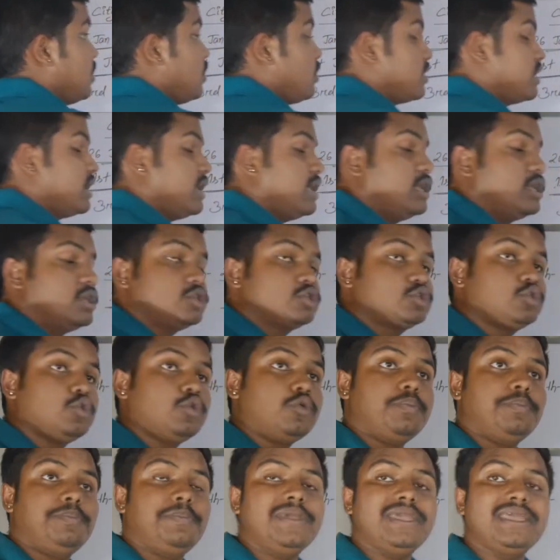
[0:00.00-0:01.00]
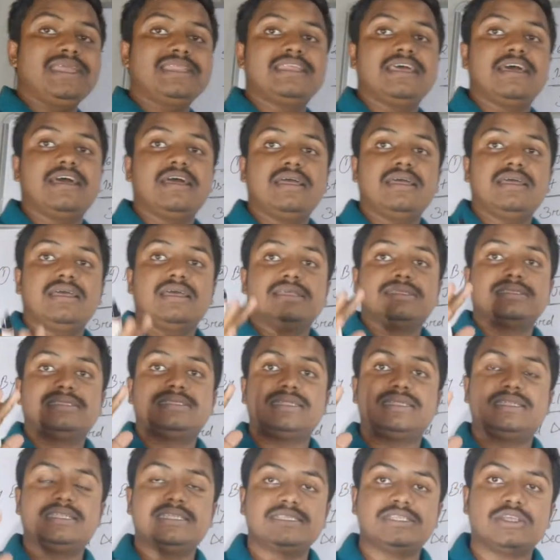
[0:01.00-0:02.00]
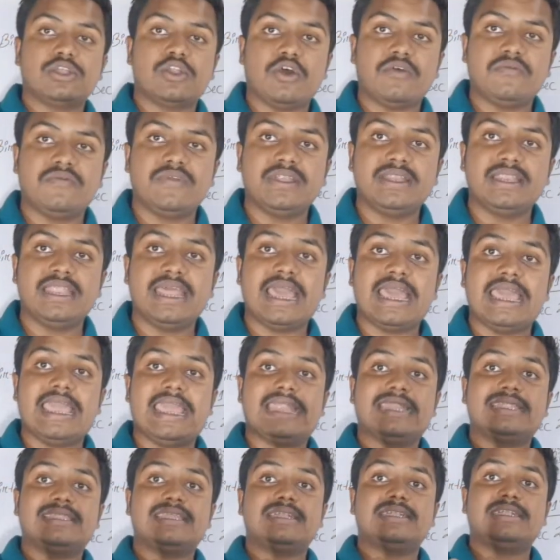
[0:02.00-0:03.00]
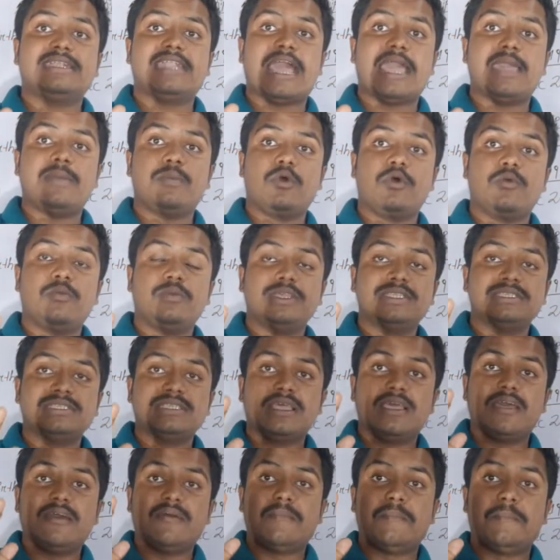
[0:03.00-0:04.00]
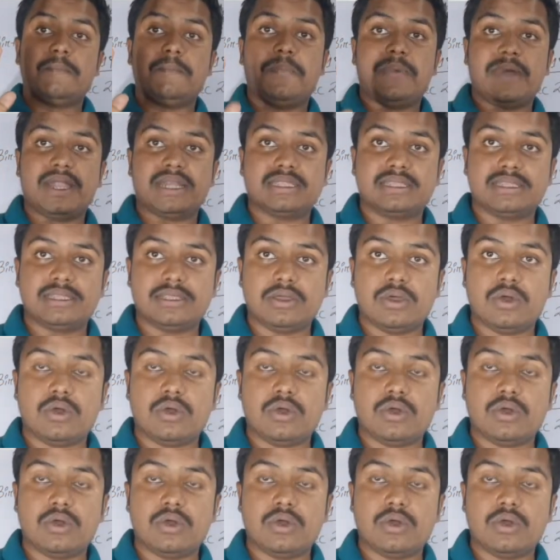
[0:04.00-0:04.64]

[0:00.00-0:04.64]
okay, should be the citizen of India at the time of his birth.